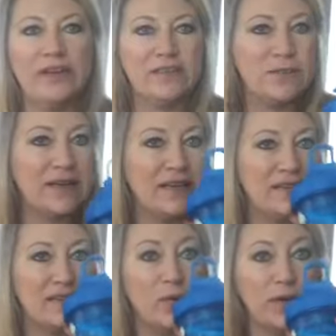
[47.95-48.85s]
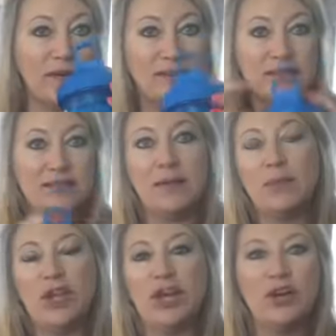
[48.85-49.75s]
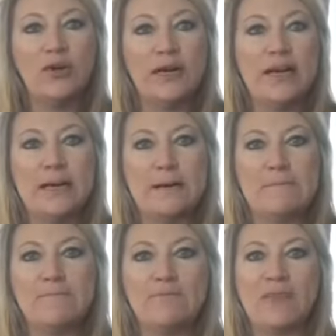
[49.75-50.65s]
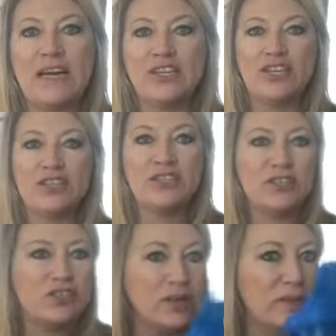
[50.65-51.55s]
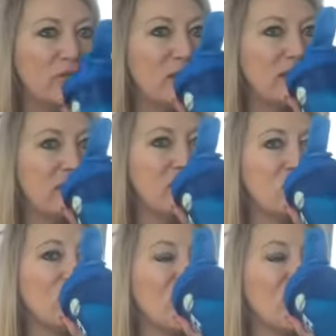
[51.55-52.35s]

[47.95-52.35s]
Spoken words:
It's because the wind is going to blow. I should have took a drink before I did this.